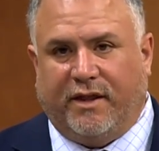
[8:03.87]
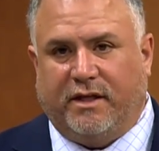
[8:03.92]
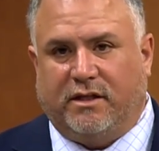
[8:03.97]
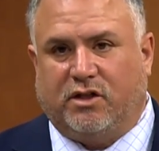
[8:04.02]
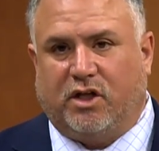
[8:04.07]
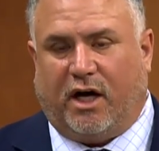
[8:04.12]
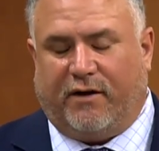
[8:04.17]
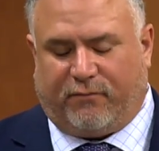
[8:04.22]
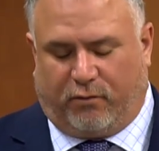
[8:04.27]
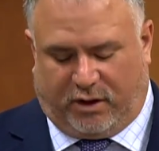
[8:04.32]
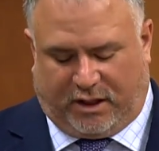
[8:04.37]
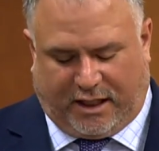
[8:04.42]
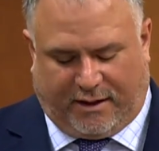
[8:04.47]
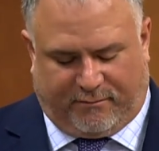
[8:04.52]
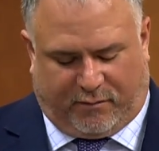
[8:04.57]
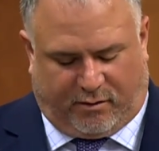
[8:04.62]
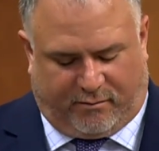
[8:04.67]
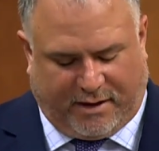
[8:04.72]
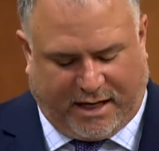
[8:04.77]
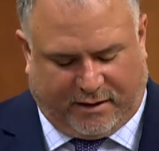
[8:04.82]
softwood
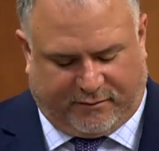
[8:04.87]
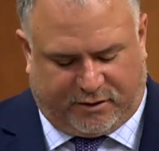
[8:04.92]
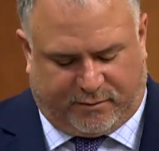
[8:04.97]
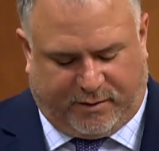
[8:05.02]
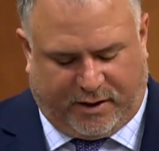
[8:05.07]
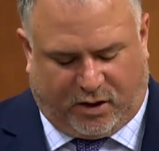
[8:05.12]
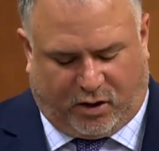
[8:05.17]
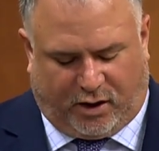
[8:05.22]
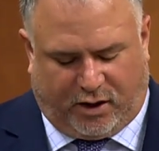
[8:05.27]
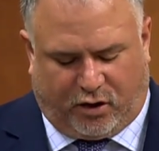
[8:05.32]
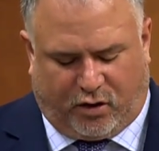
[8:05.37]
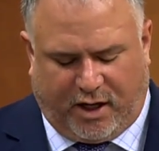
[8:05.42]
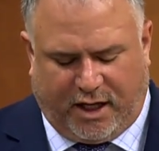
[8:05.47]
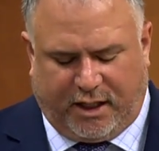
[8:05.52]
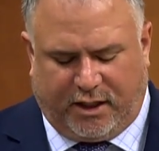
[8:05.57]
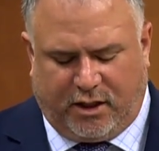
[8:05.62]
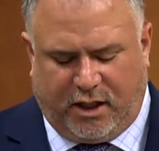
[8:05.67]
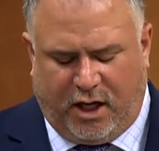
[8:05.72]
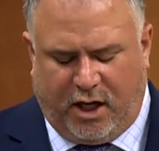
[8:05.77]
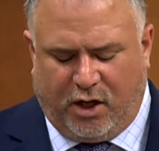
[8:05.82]
lumber, Madam Speaker, and
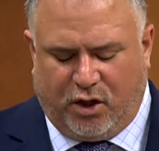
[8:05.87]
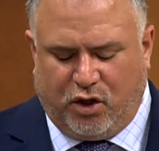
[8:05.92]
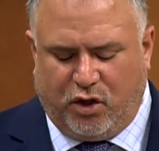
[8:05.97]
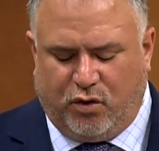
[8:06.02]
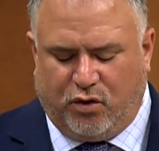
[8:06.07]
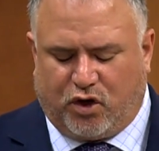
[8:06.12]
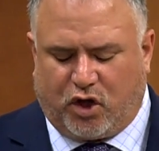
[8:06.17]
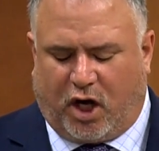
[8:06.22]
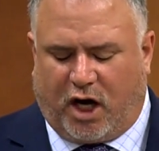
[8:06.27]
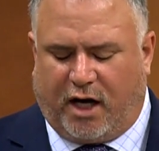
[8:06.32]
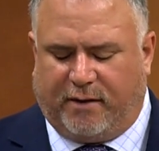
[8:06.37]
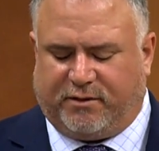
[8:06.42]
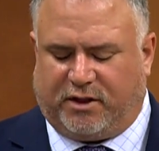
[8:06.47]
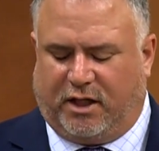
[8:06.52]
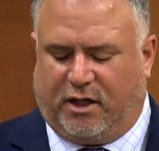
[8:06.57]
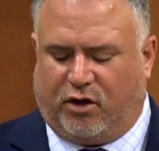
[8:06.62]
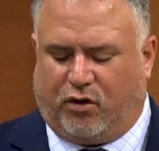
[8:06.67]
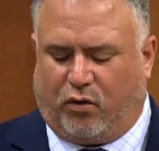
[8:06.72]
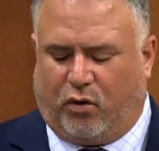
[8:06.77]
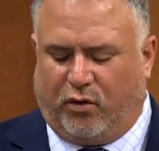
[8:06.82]
creating new jobs
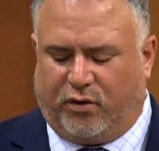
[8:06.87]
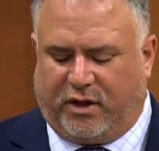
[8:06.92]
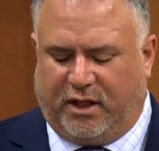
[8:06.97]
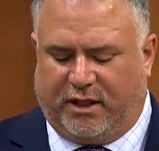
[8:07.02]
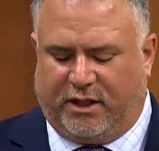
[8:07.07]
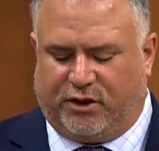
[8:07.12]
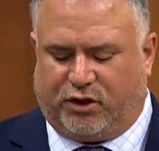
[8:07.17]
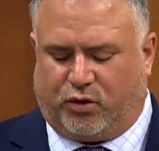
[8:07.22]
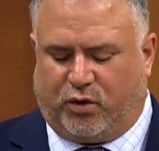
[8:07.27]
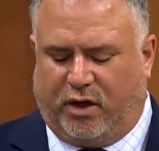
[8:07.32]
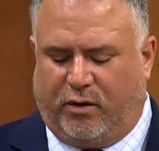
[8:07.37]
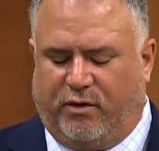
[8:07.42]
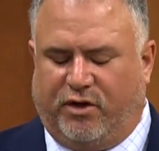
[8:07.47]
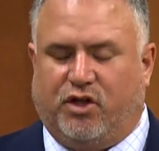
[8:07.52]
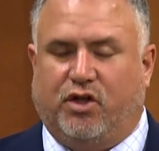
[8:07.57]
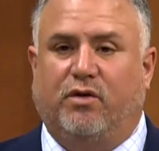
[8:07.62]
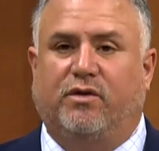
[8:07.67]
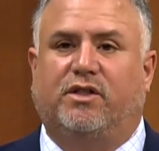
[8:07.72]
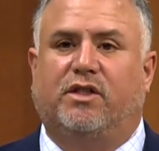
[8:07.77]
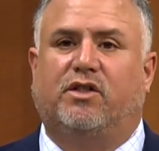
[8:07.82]
in a growth industry
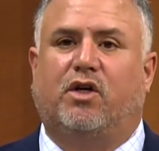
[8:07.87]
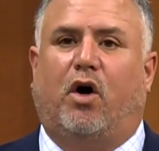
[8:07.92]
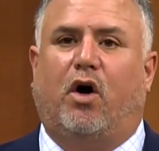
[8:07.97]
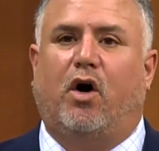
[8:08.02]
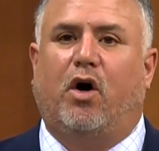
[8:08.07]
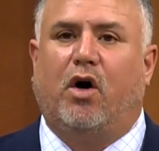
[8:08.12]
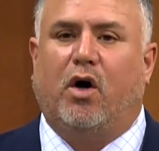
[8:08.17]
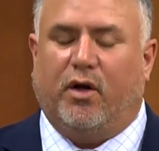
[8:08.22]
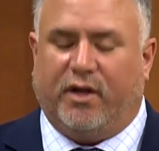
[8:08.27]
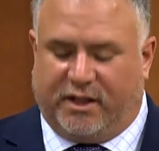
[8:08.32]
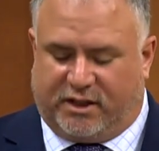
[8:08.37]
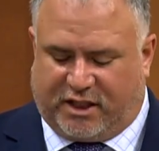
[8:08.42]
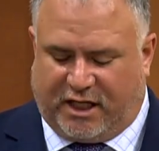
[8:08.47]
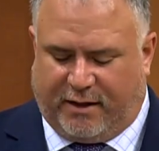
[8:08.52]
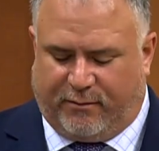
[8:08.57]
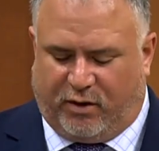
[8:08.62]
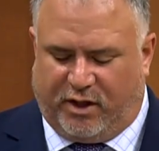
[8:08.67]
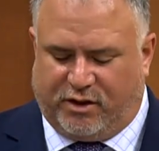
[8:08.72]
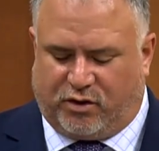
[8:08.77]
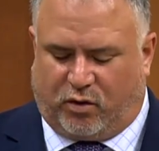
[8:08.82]
which uses all the
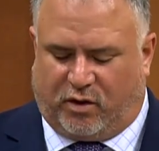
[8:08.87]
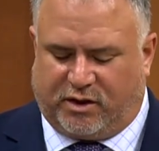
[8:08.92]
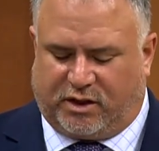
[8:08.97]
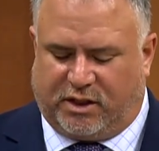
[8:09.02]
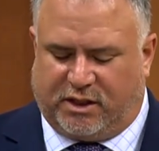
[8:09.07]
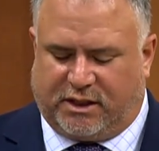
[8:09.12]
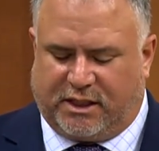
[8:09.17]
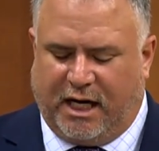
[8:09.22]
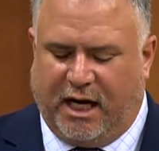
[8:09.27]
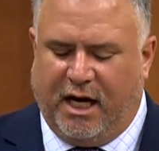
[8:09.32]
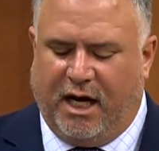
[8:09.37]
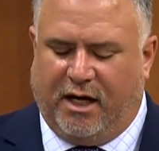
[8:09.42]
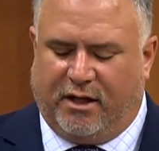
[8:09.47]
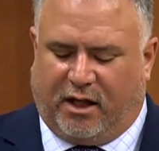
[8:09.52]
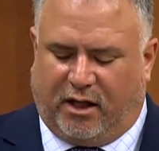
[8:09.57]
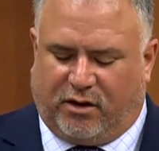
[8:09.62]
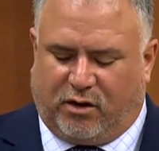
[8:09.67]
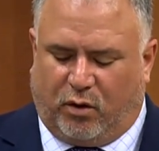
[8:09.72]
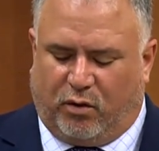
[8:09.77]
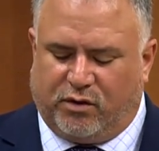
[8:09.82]
same resources
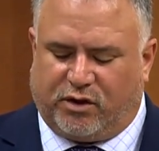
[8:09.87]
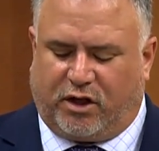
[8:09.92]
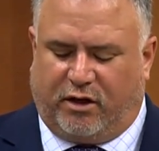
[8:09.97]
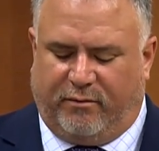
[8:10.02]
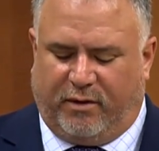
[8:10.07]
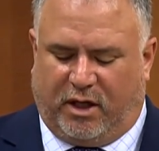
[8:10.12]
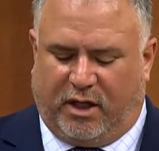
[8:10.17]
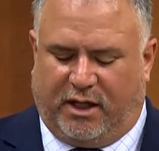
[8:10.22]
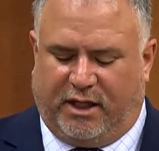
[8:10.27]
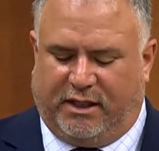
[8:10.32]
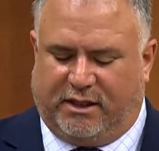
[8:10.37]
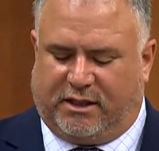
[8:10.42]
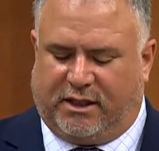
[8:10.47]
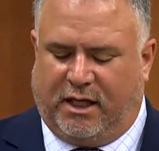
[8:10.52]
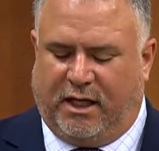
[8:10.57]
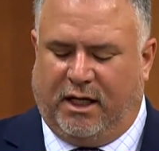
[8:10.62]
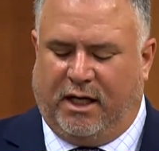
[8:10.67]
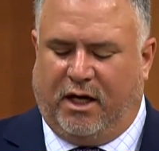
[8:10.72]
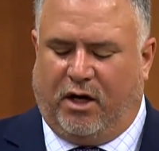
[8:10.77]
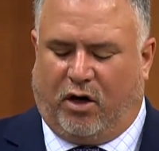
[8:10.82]
that those communities
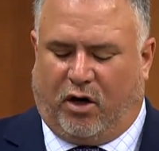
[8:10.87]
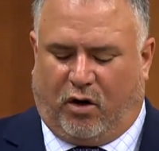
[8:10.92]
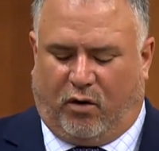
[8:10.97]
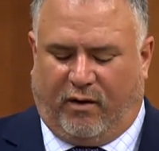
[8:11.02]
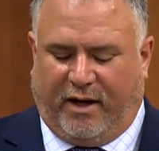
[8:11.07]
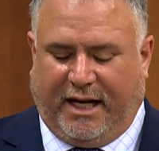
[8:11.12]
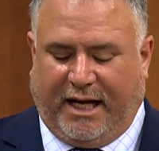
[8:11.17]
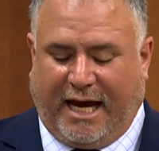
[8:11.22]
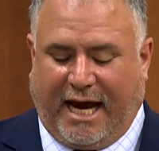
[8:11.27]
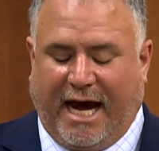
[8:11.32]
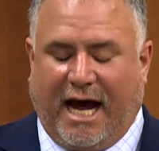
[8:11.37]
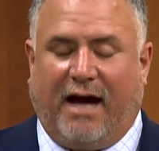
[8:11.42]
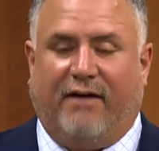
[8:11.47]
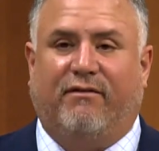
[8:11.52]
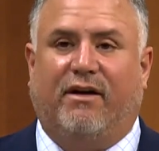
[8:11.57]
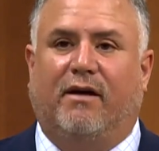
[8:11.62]
already have.